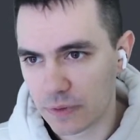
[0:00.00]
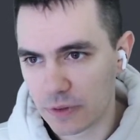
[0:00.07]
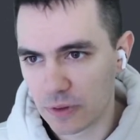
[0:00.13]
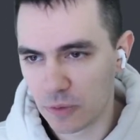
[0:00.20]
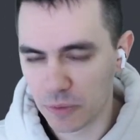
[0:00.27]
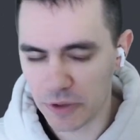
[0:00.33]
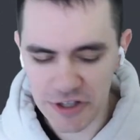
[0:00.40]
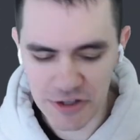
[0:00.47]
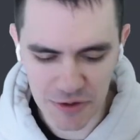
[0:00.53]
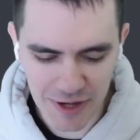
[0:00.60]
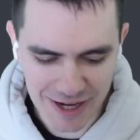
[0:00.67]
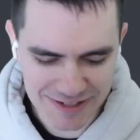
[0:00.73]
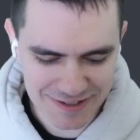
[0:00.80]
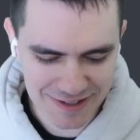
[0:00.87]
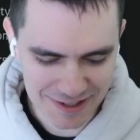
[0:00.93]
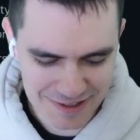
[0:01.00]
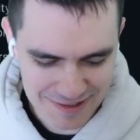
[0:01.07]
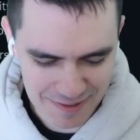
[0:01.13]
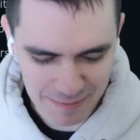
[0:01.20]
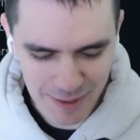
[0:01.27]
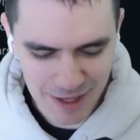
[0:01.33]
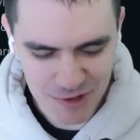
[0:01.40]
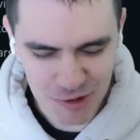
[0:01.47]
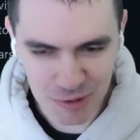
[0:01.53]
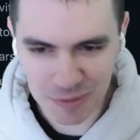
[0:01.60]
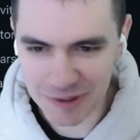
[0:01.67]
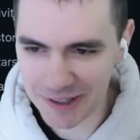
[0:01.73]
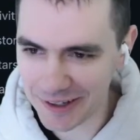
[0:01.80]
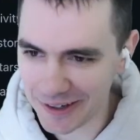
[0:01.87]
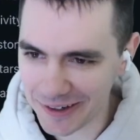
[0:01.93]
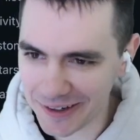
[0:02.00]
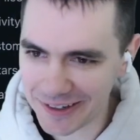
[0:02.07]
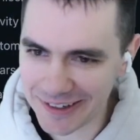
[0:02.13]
What do you guys think is a major PR?